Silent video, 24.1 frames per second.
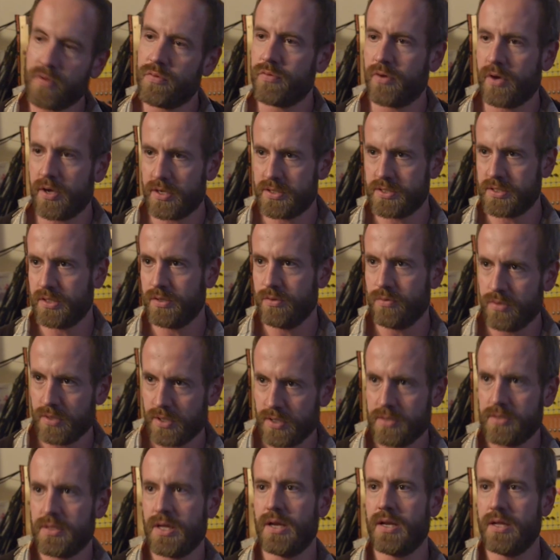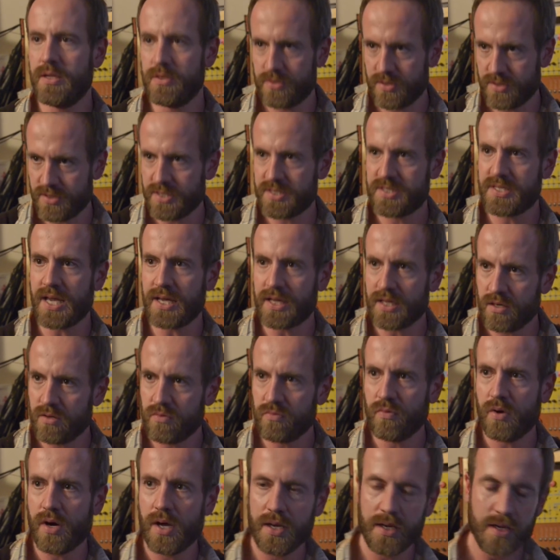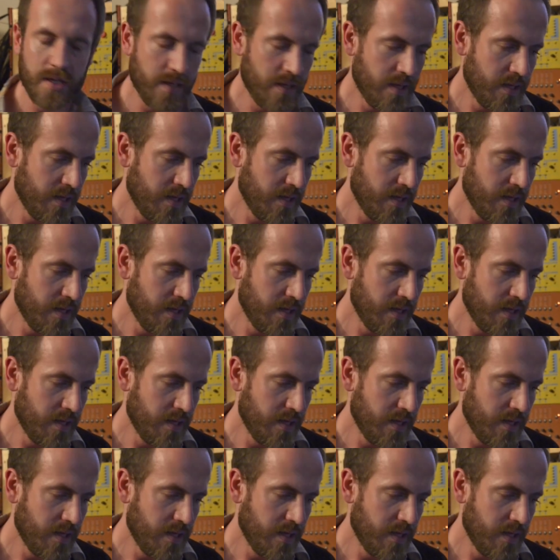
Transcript: first unit then into the second one.